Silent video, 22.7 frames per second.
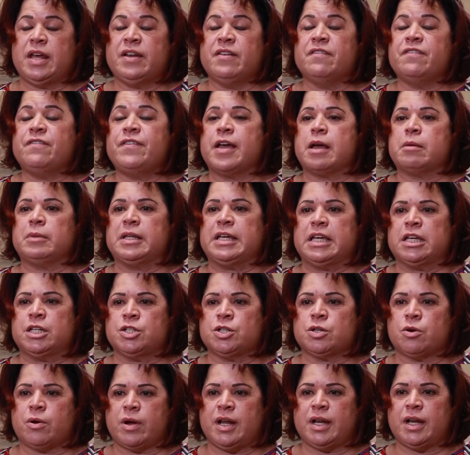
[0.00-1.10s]
and family
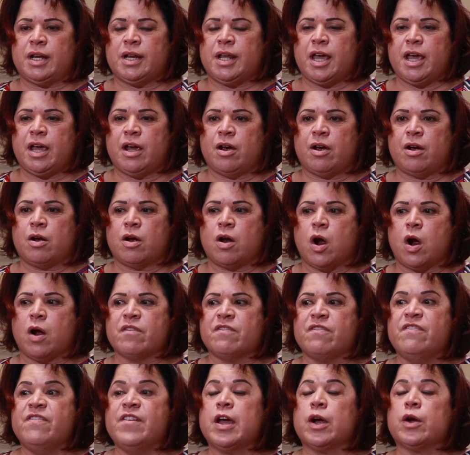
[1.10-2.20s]
integrated care are
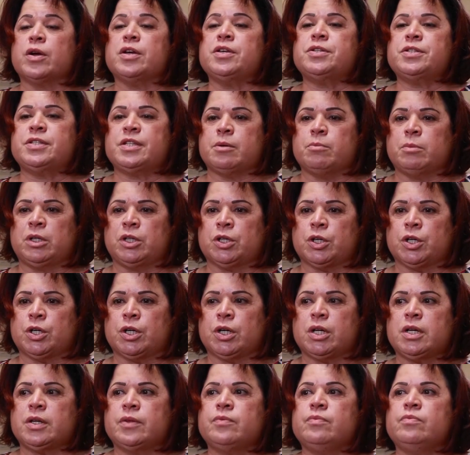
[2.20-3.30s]
very
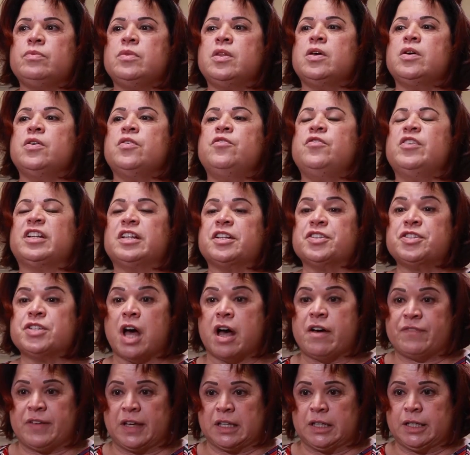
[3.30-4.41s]
similar
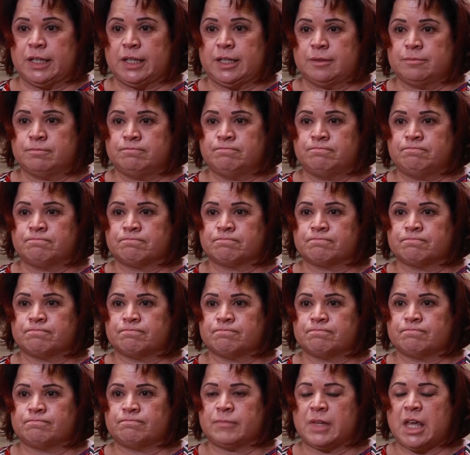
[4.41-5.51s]
philosophically.
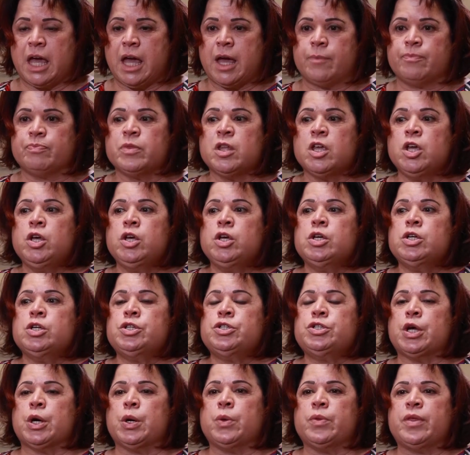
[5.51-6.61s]
Okay,
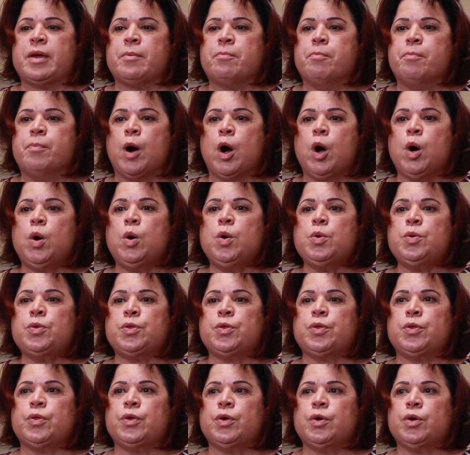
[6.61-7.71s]
so they both
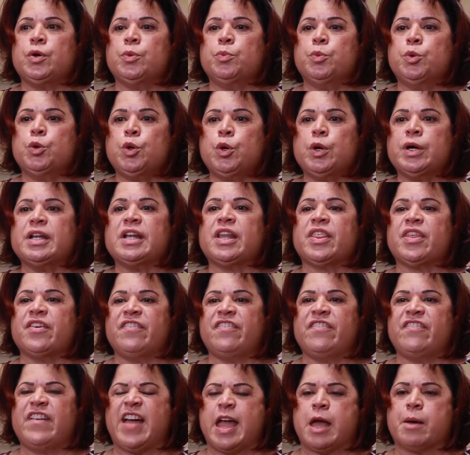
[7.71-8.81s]
put the
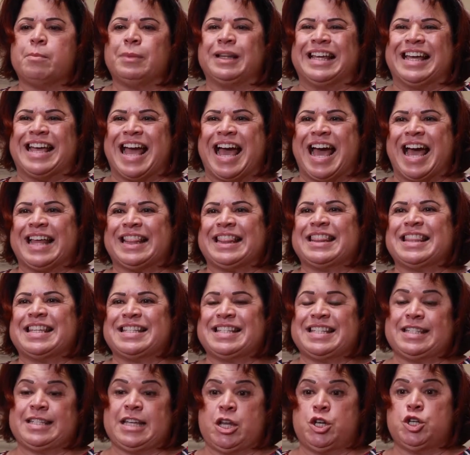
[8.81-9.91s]
family at the
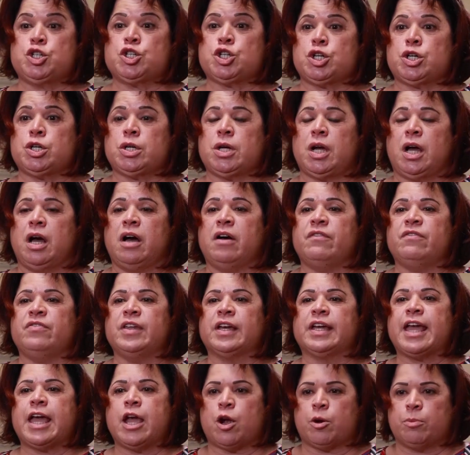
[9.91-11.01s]
center of the
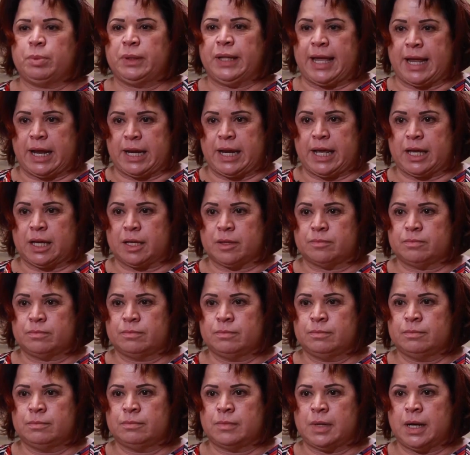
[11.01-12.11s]
care planning,
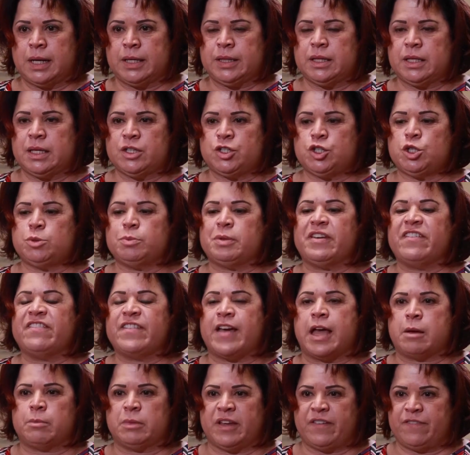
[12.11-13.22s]
right? It should be
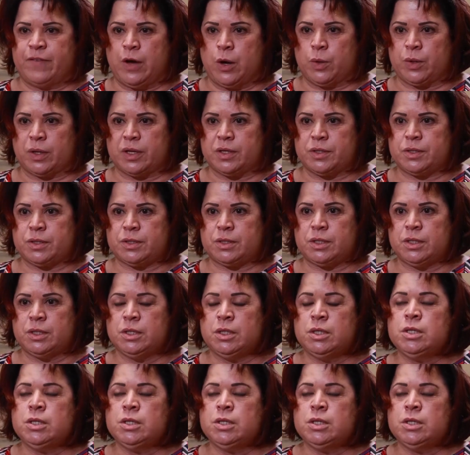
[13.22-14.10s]
family focused.